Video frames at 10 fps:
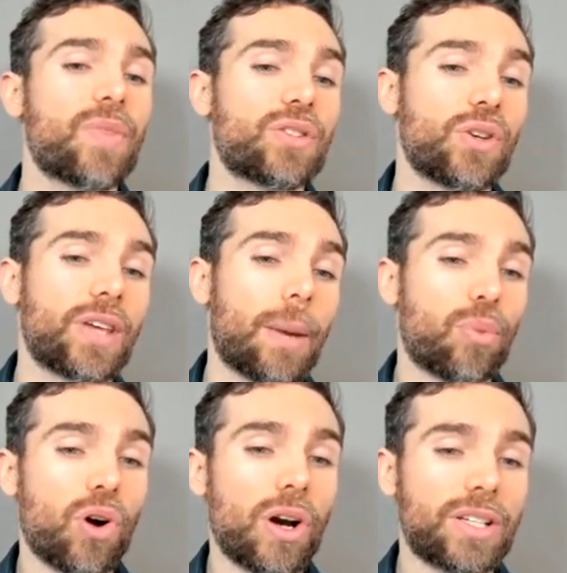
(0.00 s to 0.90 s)
So they get
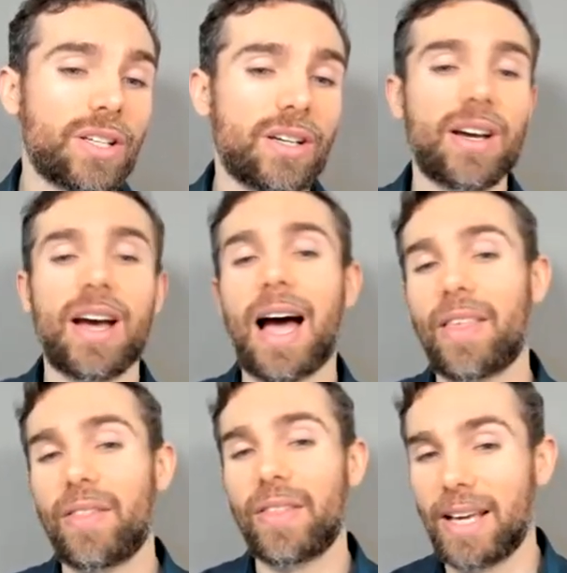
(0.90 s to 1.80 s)
brighter and
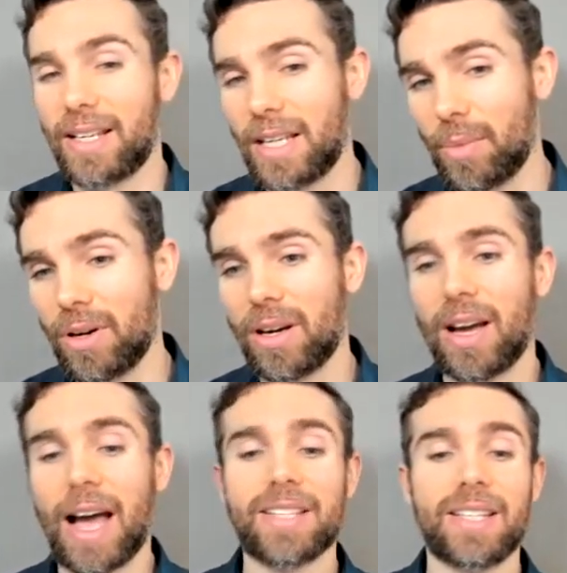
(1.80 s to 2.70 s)
then they get dimmer
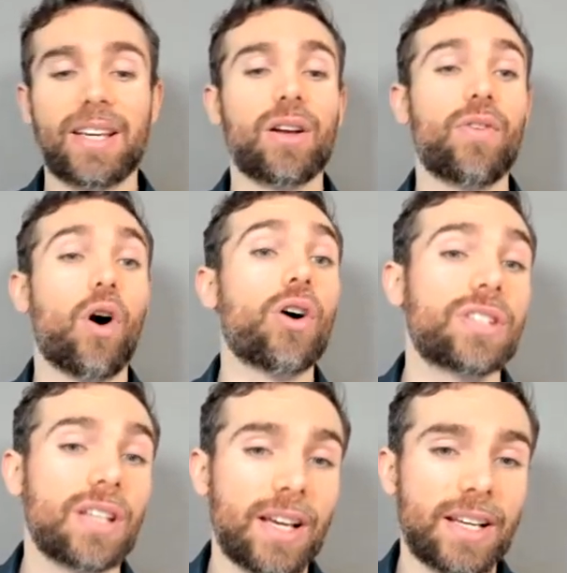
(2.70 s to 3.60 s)
as they kind of
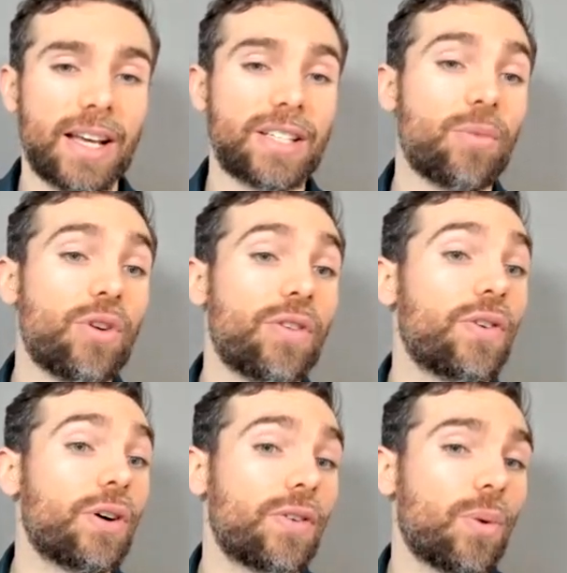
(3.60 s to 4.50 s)
oscillate as they move
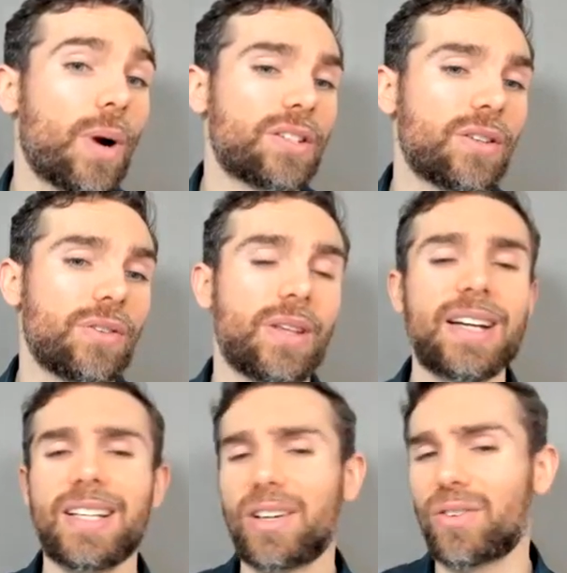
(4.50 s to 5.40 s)
further away. So they
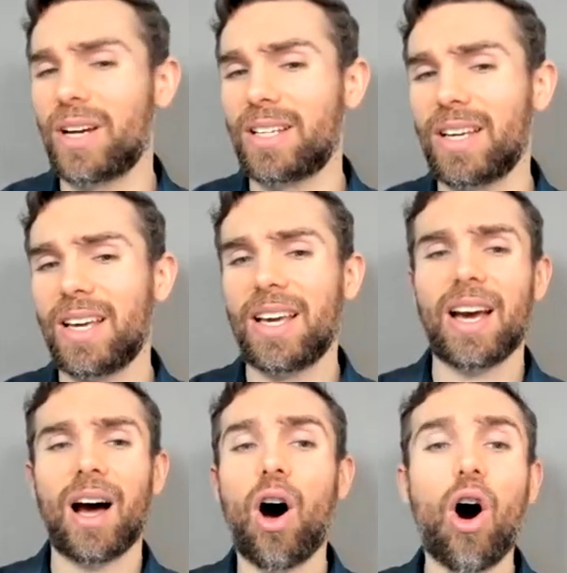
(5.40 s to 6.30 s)
actually create
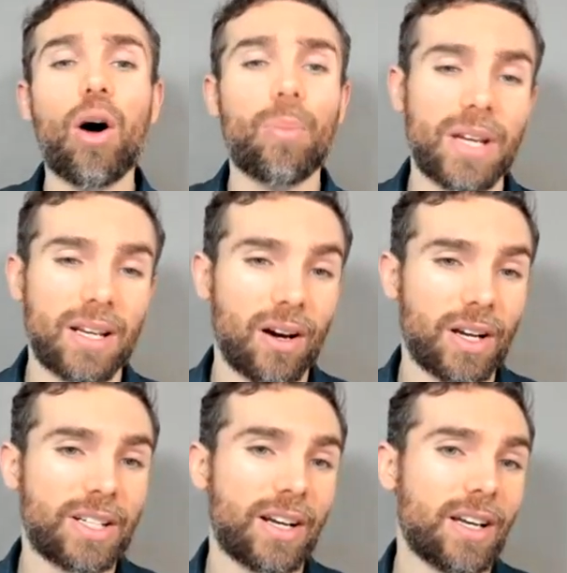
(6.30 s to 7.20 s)
a
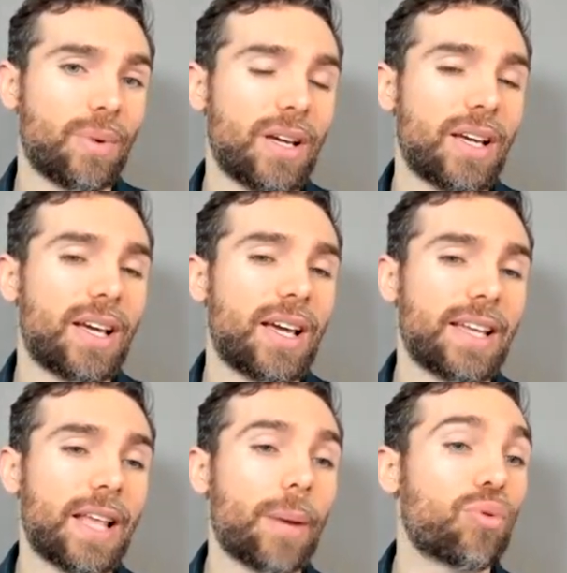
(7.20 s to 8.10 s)
heartbeat-like shape
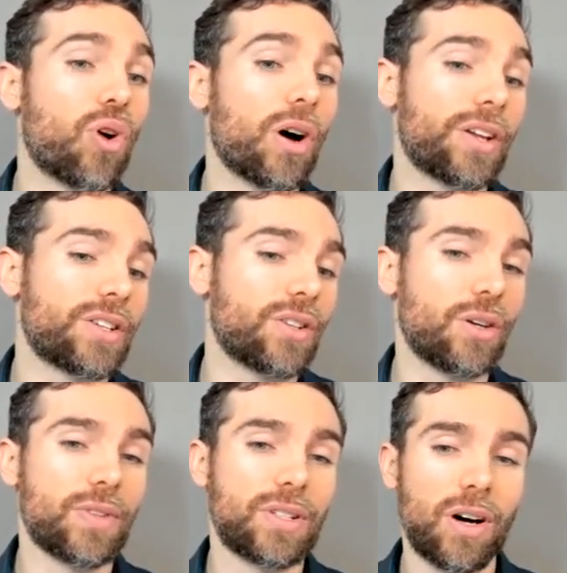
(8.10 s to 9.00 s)
in their brightness
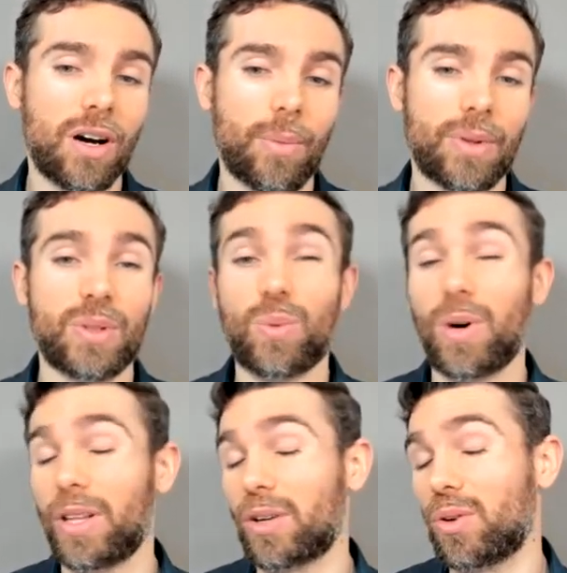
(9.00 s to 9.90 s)
over time. This is
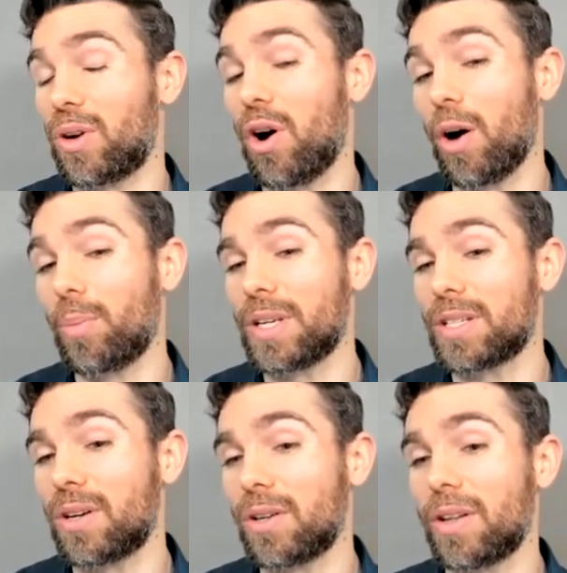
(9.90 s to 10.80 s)
why they're called a heartbeat
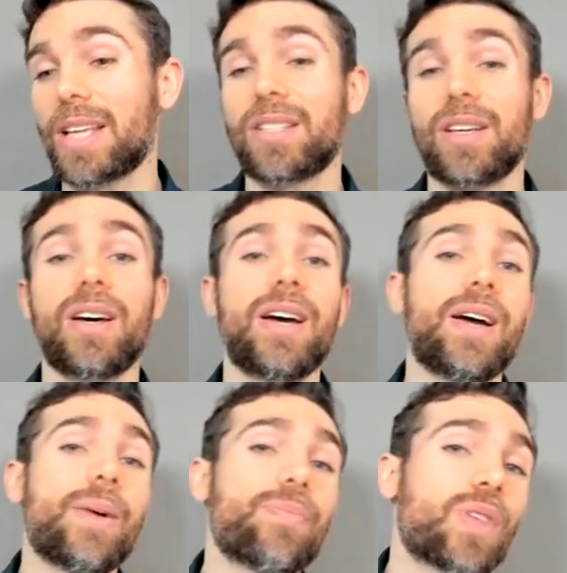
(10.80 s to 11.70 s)
star. Now that's a
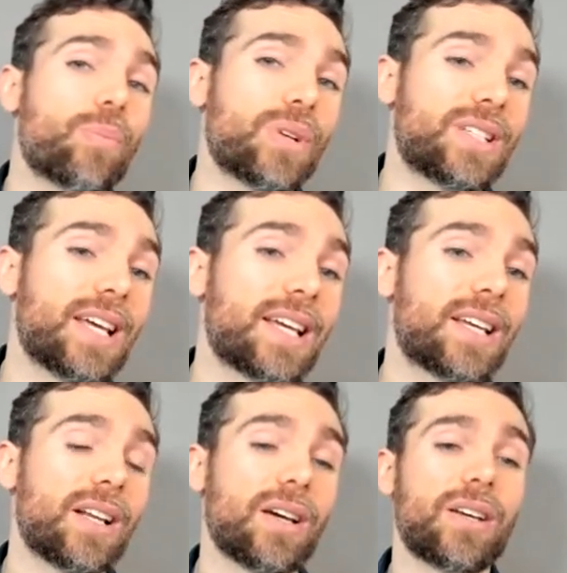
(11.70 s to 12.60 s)

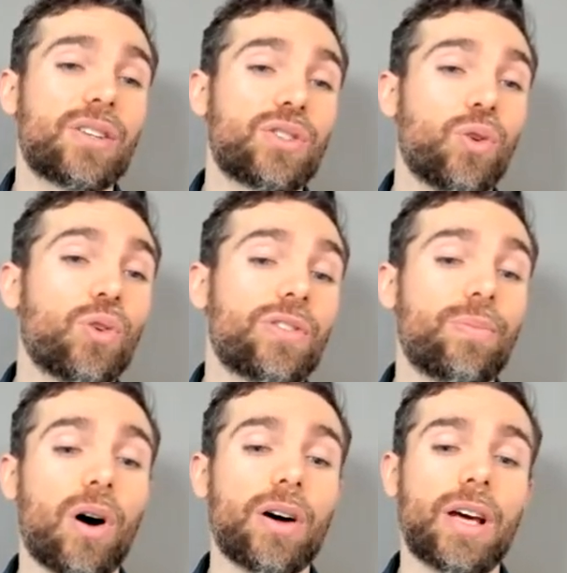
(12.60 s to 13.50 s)
particular sort of
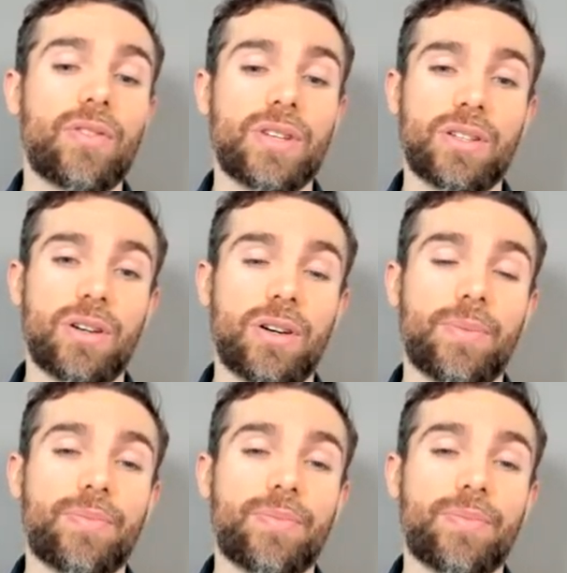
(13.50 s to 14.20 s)
binary star.